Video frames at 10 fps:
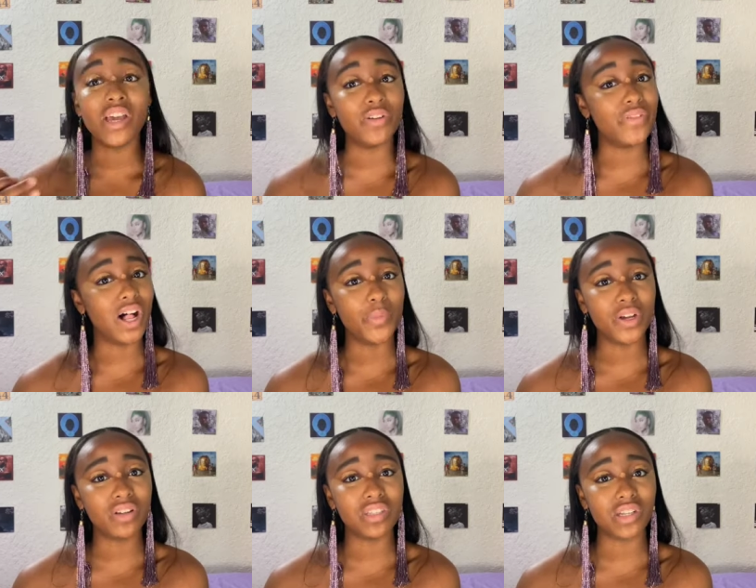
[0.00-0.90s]
If you follow
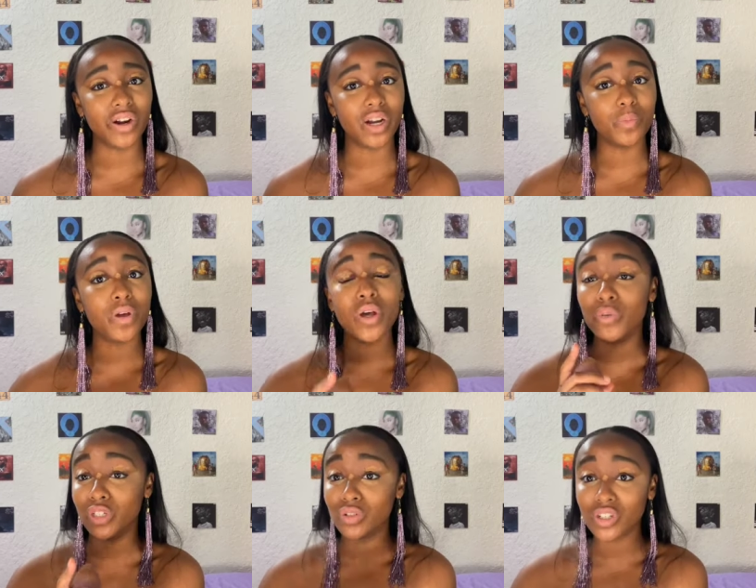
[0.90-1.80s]
me on Instagram,
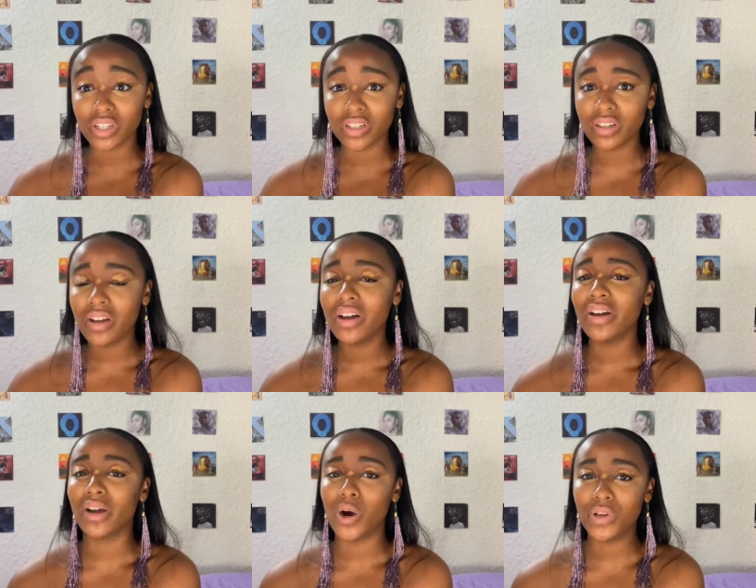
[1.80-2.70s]
which you should,
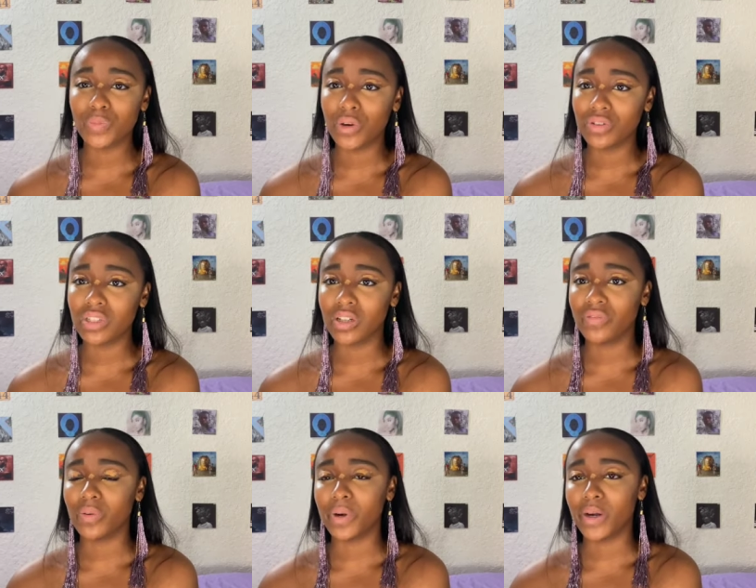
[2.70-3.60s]
I always post stuff
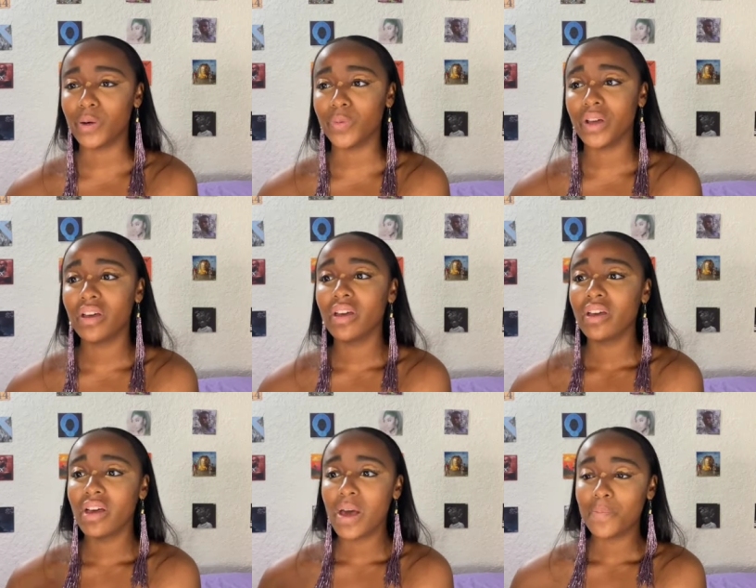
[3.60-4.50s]
about
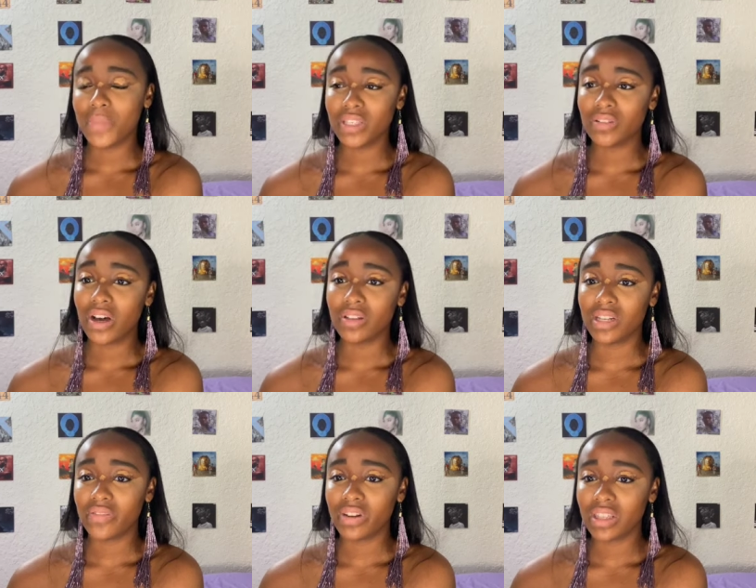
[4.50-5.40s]
mental health and
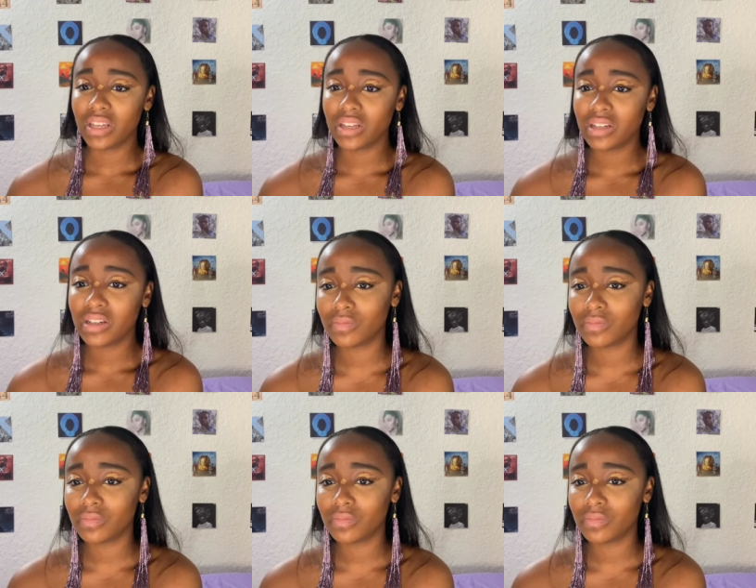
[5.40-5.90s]
everything.